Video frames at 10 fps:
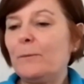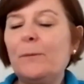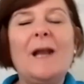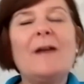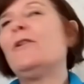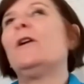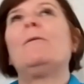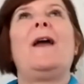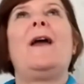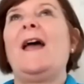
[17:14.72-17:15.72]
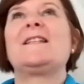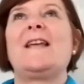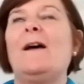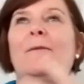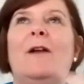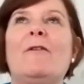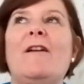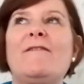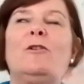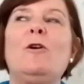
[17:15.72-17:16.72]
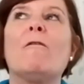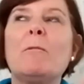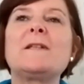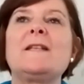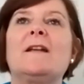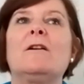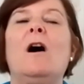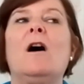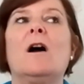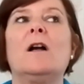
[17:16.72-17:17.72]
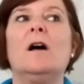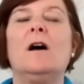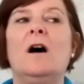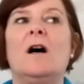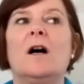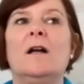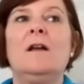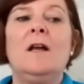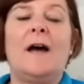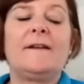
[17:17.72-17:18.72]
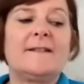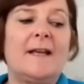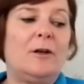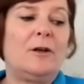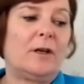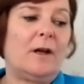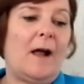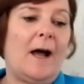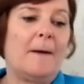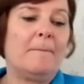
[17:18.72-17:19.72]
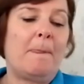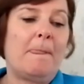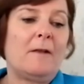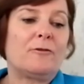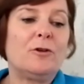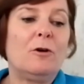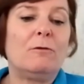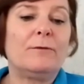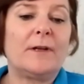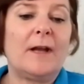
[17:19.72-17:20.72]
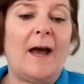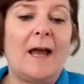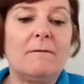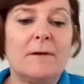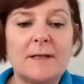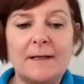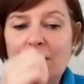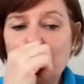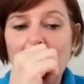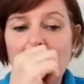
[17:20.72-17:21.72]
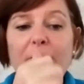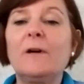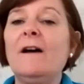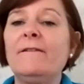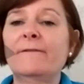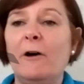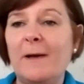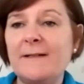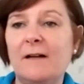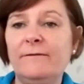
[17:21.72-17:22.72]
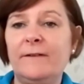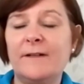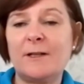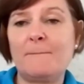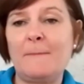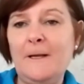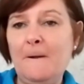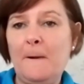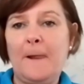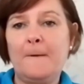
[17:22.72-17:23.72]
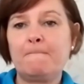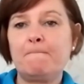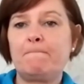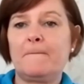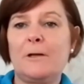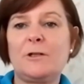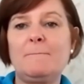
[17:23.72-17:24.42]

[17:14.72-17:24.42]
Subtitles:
whatever way I say, whatever I'm comfortable saying, or hard, and say, look, do you know that I was, and I show a photograph of myself, this is me in